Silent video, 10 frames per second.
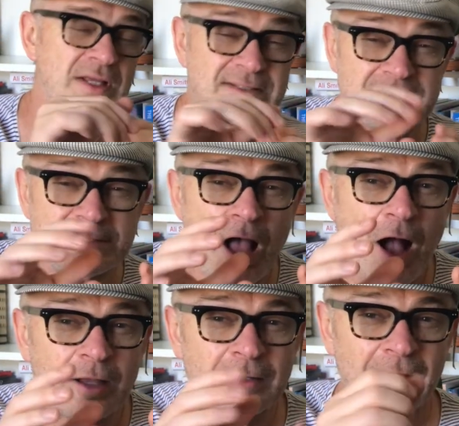it's a
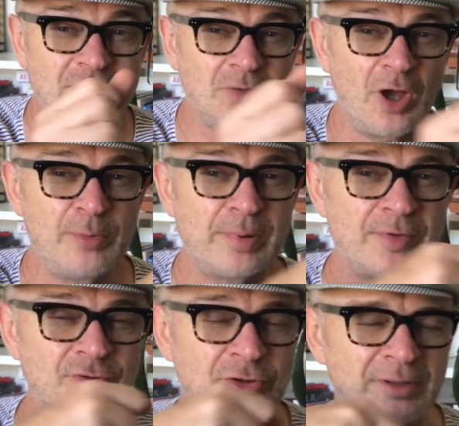dark night, you open the
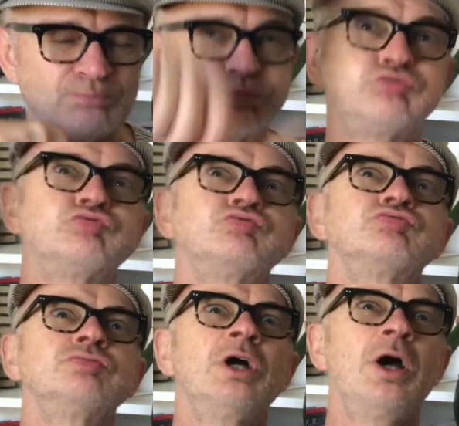door and
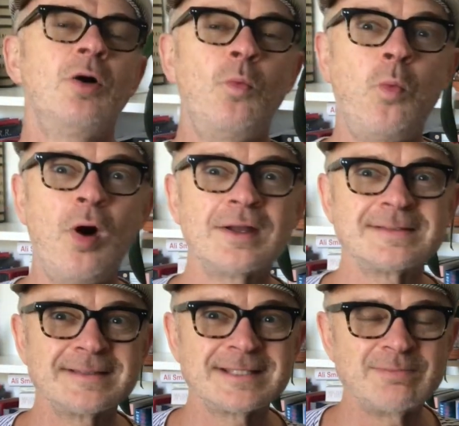pfft, what
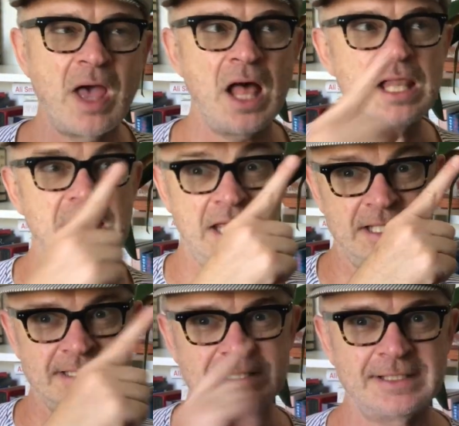is the smell?
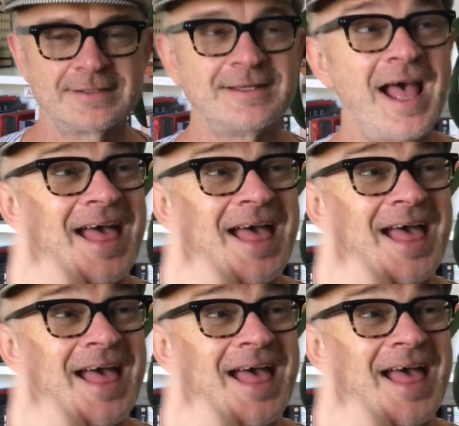It's this.